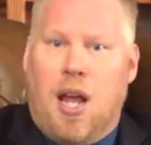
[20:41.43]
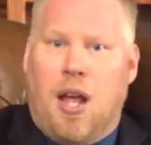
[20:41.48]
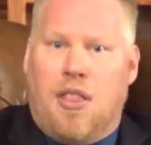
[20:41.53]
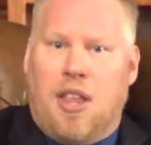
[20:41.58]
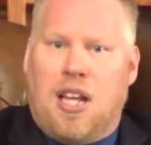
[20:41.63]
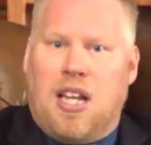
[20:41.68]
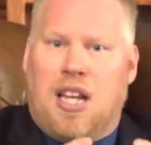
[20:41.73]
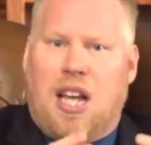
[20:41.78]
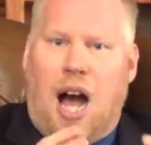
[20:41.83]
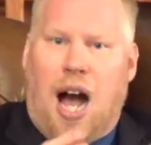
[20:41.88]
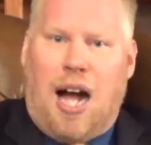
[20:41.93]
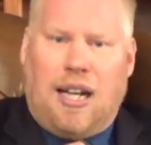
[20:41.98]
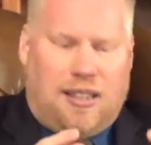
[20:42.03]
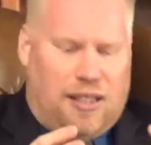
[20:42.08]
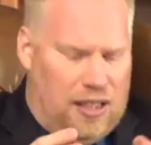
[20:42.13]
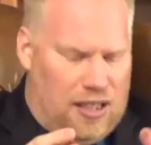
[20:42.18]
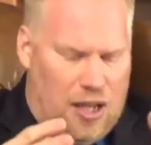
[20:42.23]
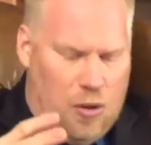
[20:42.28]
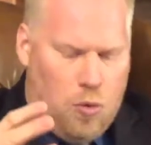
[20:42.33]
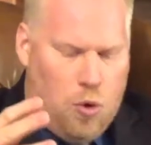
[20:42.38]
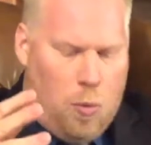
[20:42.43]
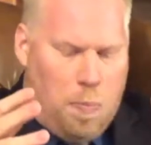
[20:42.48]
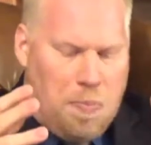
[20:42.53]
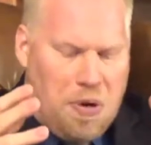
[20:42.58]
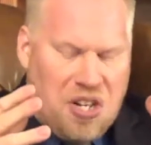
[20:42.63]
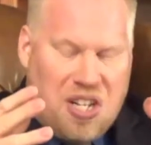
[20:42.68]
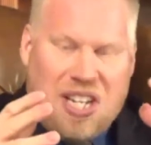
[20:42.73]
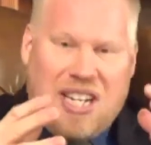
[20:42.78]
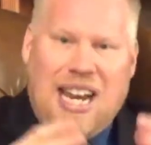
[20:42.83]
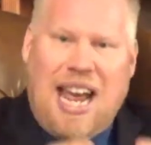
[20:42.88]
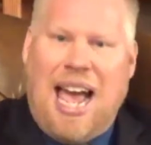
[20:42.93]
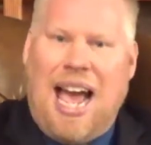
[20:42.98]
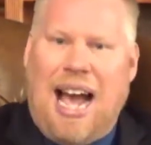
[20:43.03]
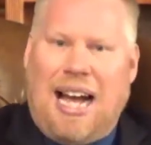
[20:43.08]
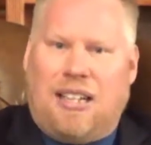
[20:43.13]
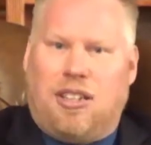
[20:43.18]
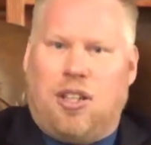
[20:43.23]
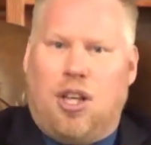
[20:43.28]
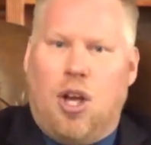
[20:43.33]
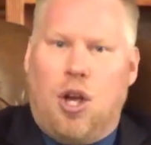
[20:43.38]
then God says He will
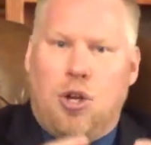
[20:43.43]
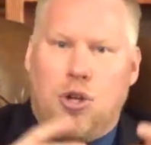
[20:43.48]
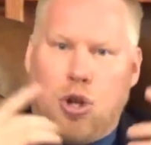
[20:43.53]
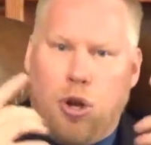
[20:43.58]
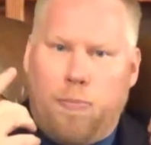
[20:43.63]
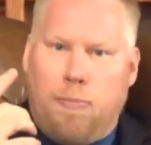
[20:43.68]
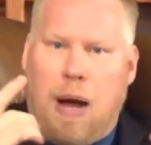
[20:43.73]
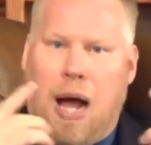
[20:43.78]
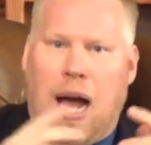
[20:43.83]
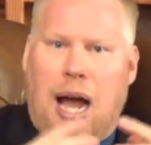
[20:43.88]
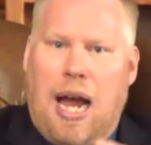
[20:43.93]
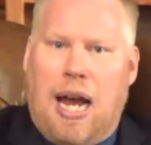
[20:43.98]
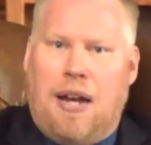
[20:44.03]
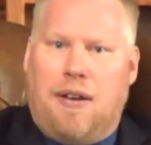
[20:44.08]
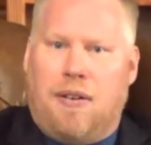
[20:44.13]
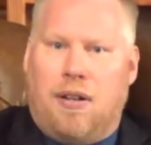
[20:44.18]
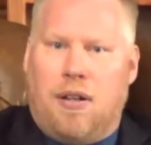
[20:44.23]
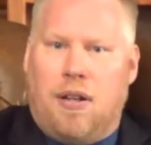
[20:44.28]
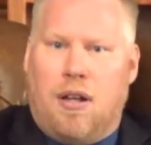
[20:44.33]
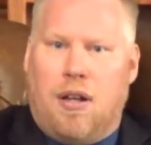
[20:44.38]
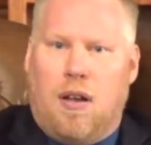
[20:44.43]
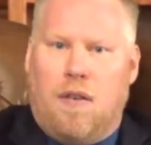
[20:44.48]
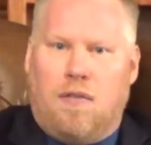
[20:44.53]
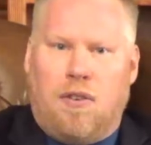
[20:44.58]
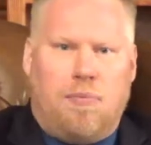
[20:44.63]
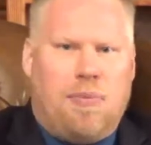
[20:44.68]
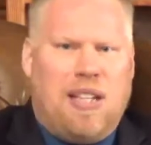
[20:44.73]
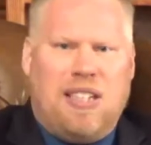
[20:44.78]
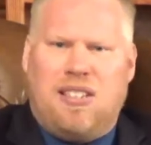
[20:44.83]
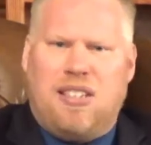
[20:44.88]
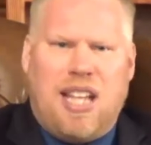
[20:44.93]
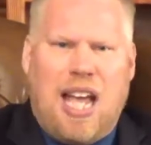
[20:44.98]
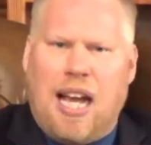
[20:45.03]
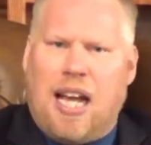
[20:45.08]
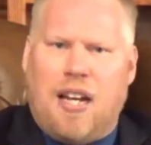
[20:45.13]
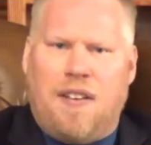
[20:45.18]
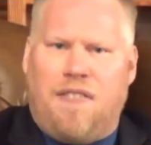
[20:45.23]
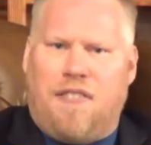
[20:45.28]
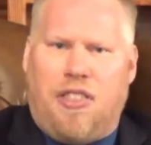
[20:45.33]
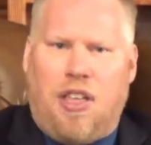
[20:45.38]
protect your mind from these
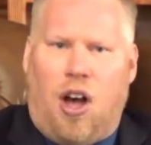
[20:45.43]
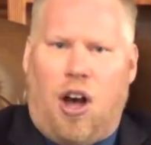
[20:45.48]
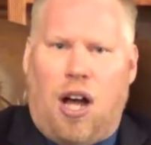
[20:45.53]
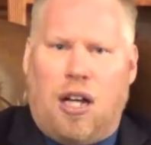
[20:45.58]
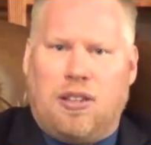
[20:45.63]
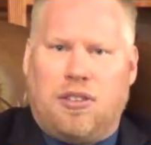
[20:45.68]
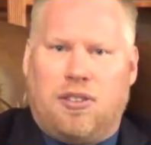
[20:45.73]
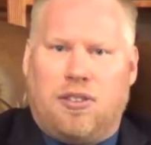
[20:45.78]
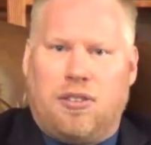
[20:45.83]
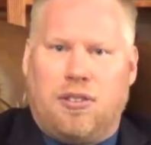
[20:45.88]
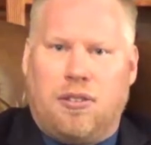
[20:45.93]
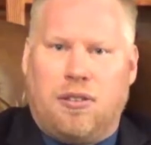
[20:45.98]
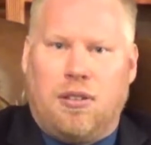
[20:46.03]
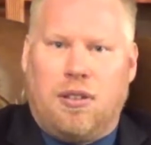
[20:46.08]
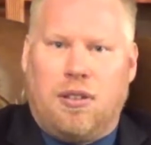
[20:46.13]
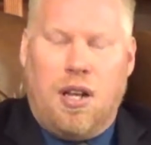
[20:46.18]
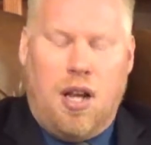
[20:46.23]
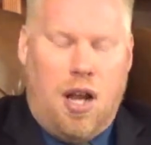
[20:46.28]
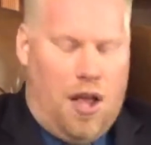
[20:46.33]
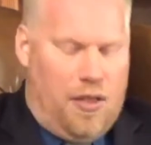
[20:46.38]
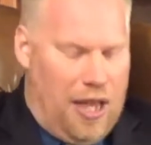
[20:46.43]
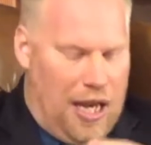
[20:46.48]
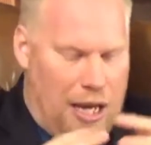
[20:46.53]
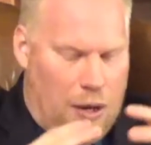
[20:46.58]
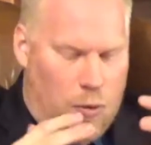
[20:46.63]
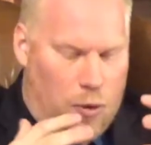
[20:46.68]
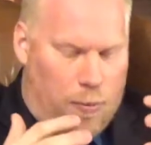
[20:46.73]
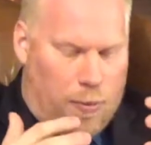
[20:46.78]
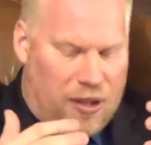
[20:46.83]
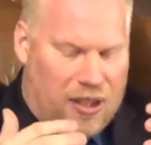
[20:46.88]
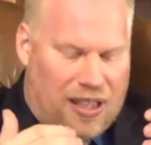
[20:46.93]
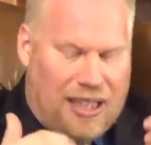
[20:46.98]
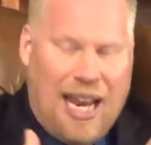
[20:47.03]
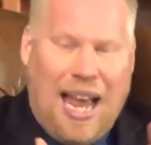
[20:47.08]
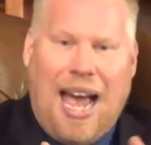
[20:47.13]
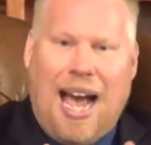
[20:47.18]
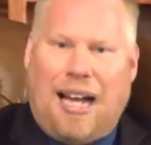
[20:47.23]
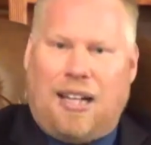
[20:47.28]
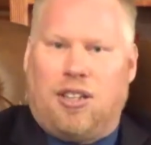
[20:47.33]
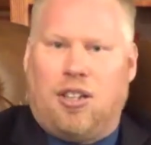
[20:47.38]
negative thoughts, that He will
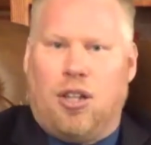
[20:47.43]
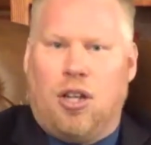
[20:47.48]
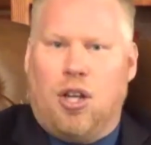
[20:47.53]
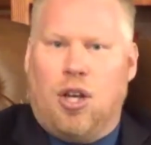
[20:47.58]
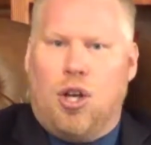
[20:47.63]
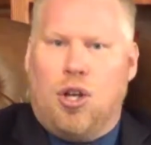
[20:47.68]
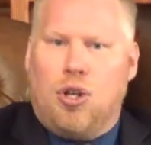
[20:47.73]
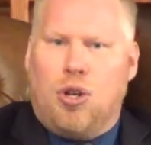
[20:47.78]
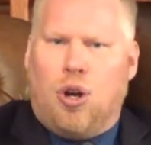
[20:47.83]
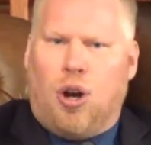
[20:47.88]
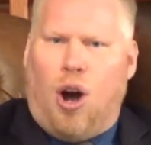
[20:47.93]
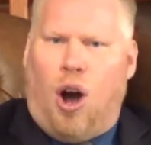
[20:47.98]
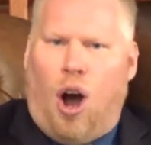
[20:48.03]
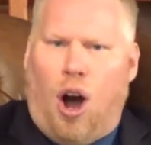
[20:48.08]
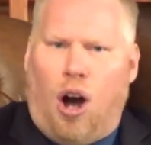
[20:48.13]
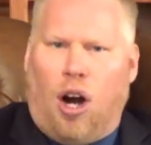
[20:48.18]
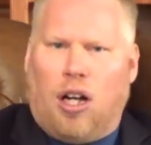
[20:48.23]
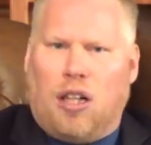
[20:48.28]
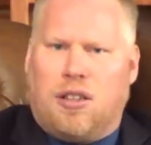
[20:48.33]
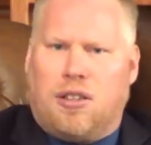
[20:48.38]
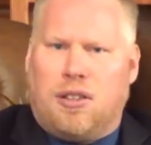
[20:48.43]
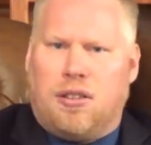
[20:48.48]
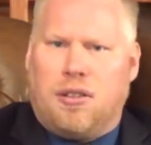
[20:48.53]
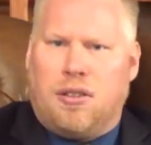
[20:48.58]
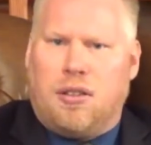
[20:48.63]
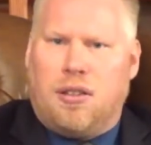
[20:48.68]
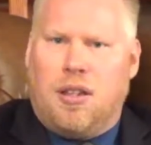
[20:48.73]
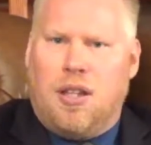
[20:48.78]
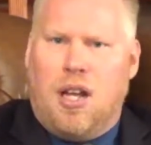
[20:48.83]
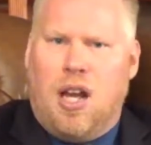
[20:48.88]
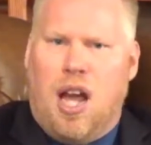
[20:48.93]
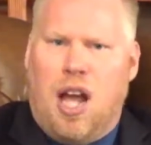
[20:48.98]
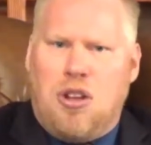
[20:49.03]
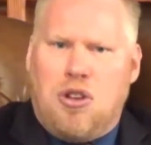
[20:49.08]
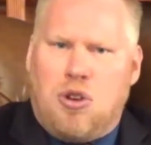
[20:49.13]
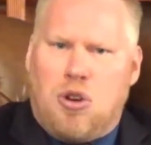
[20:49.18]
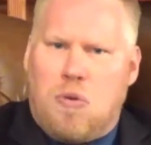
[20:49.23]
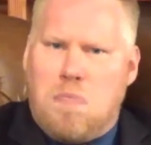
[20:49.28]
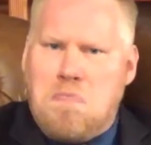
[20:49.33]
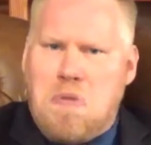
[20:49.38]
protect your heart and
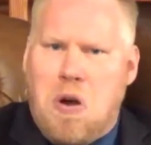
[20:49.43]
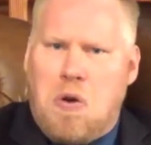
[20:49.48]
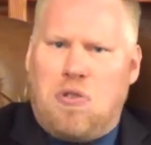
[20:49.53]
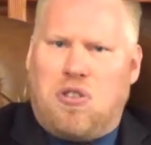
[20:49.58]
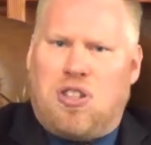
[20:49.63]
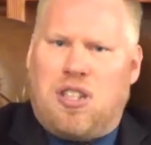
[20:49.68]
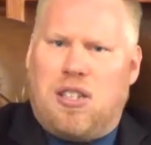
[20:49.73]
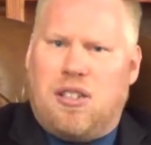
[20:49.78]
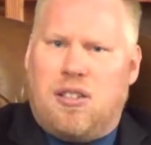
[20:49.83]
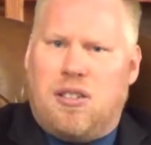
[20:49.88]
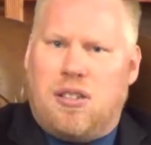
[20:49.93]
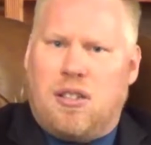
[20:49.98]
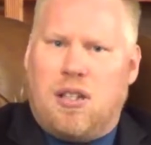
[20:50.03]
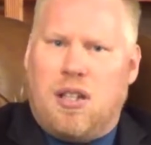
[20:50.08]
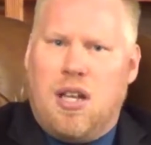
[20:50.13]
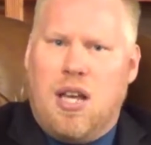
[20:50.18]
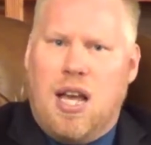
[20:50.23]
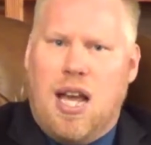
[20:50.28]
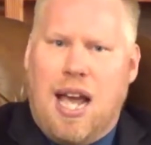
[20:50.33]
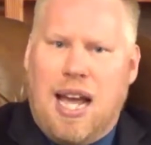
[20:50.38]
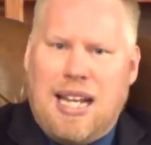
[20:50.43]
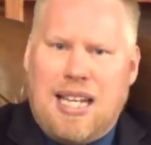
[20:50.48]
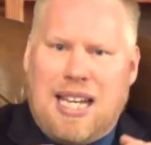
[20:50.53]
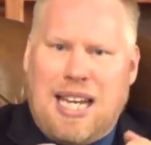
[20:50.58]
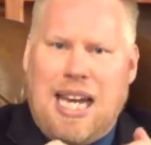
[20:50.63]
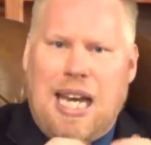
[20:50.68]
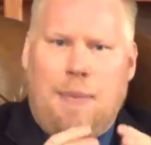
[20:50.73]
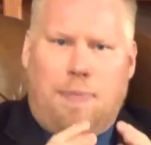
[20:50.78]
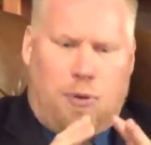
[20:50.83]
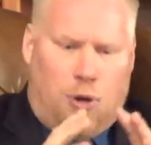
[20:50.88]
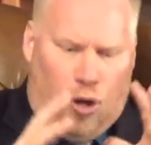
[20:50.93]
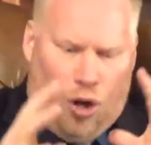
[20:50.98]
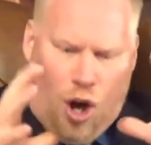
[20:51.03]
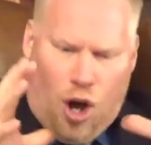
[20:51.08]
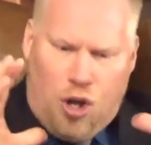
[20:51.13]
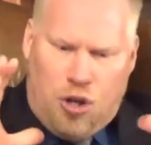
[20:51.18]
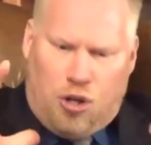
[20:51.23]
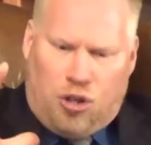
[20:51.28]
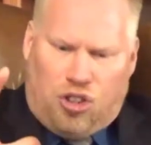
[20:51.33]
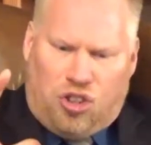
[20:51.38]
your emotions and keep
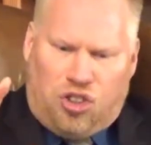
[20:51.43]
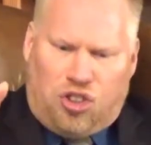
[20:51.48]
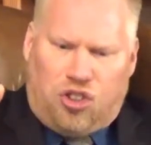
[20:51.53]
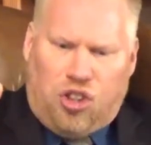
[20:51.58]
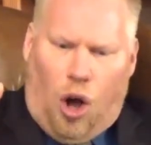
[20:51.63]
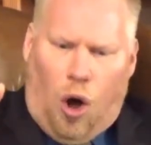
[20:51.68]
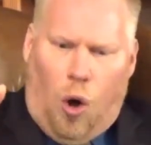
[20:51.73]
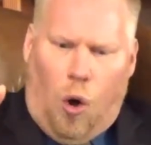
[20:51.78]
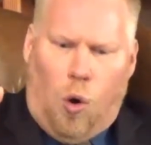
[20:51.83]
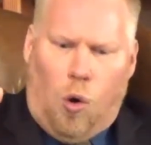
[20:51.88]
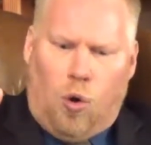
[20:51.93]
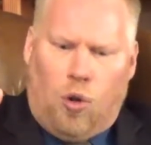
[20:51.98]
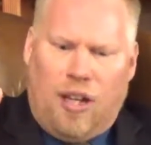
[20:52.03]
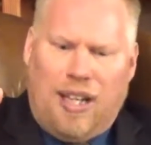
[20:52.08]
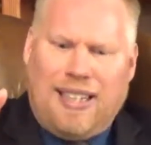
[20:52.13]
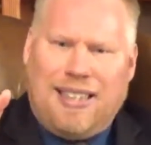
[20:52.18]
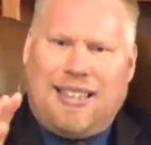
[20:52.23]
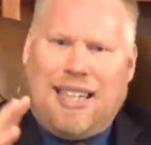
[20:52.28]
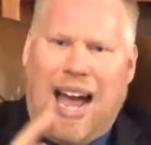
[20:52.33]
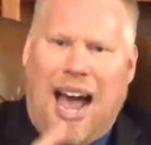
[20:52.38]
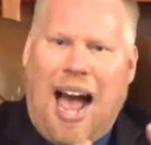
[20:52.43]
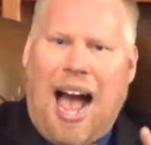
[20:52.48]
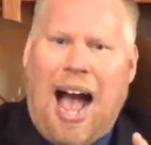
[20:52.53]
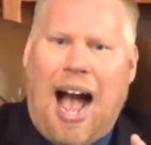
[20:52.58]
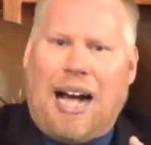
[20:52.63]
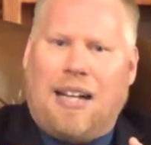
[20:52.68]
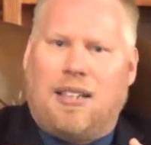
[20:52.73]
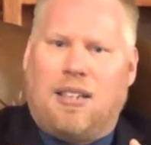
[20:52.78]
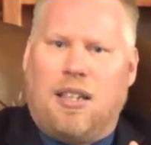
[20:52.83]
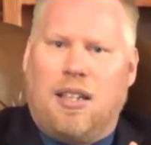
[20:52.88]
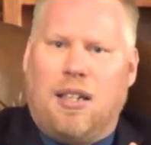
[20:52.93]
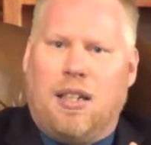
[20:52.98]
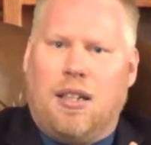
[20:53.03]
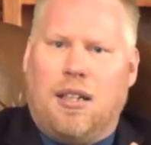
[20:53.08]
your soul intact